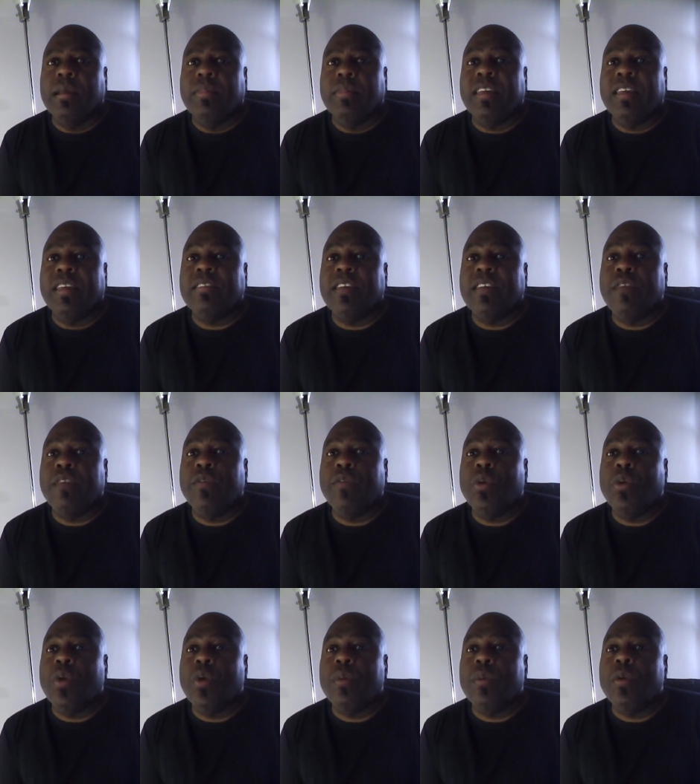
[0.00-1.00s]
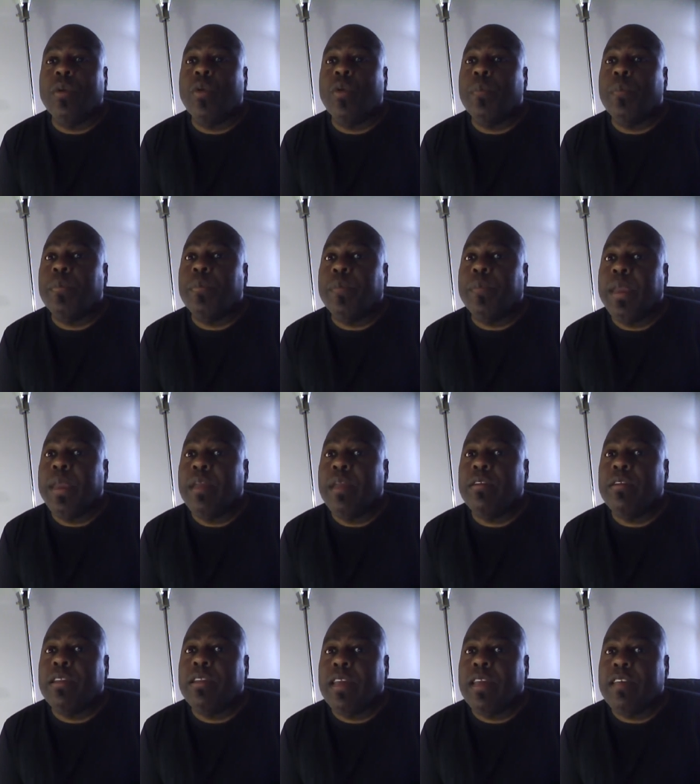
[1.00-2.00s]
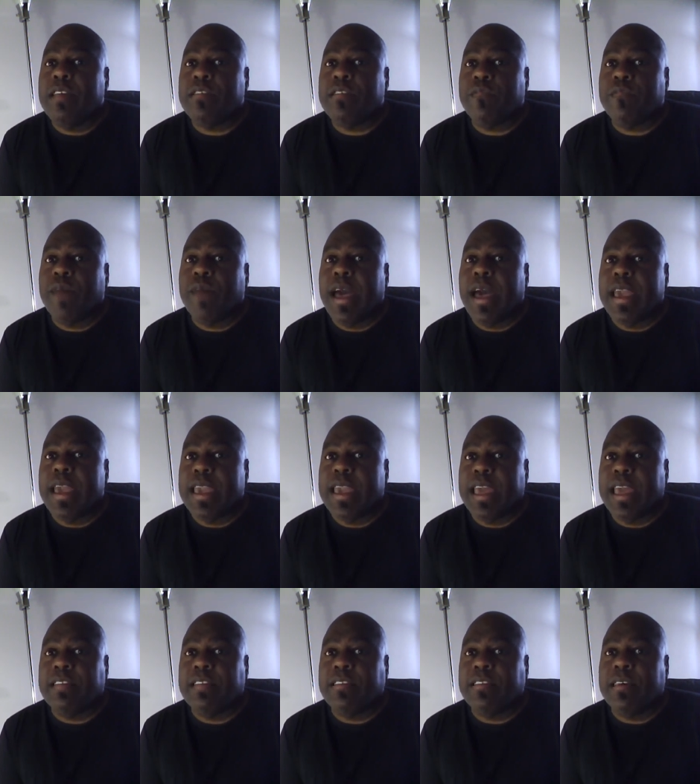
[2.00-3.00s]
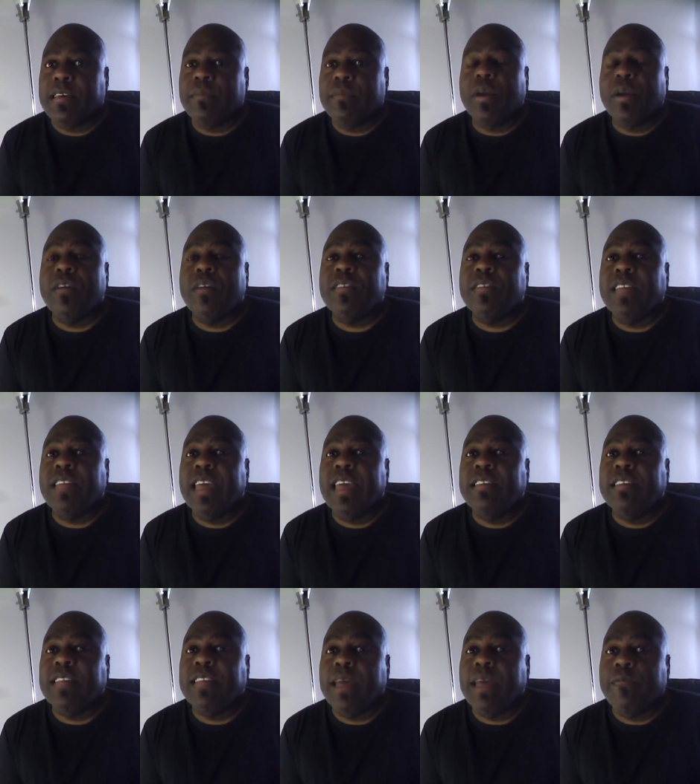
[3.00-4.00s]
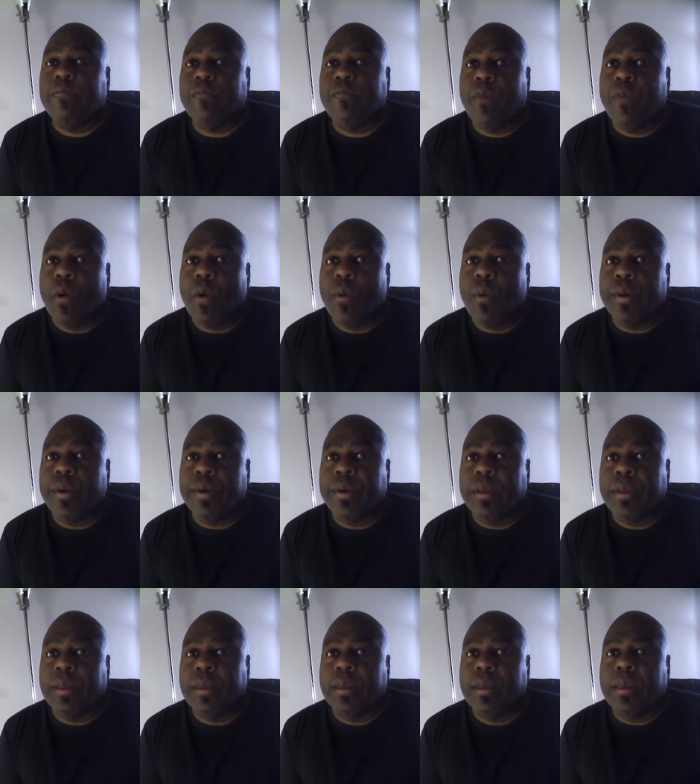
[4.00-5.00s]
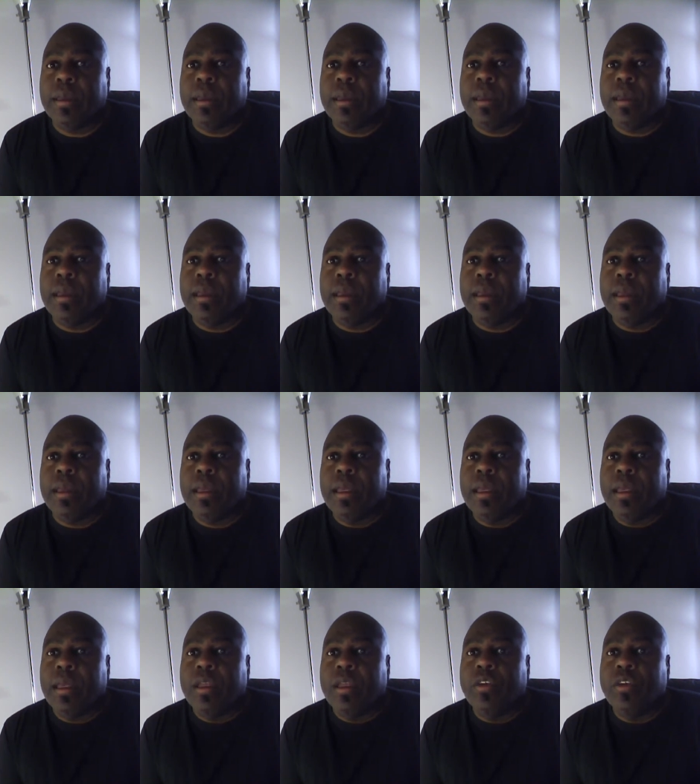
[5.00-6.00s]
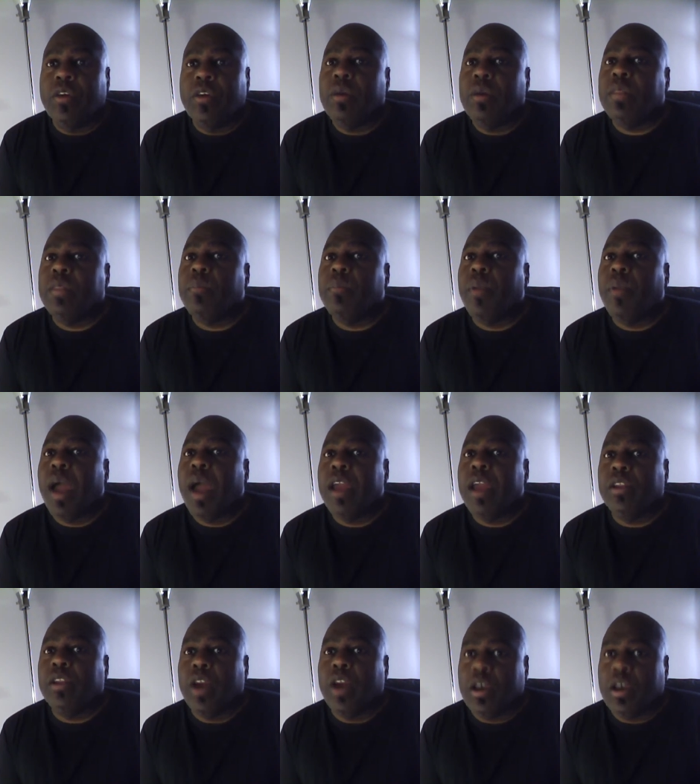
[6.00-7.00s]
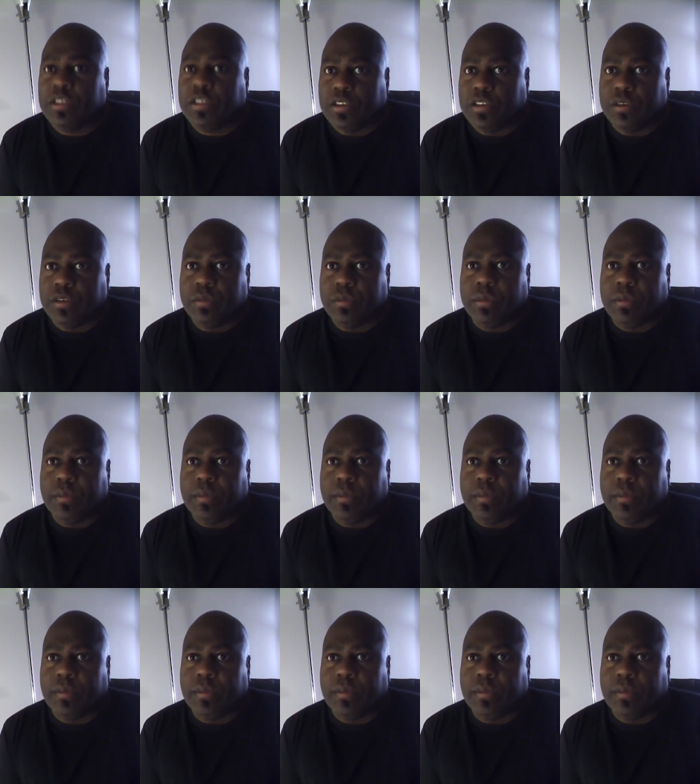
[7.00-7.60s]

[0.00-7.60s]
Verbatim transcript: that several women were prepared to testify against him because they stepped forward during the prior lawsuit,